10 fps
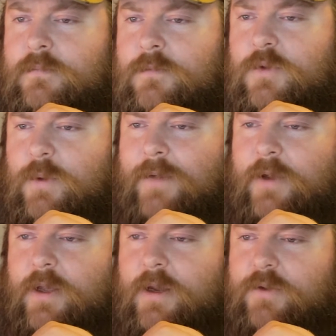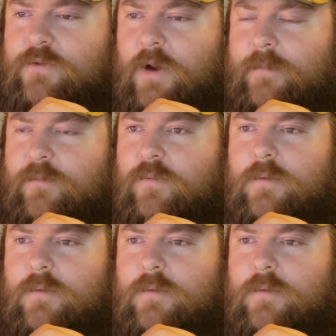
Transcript: Do we have a drop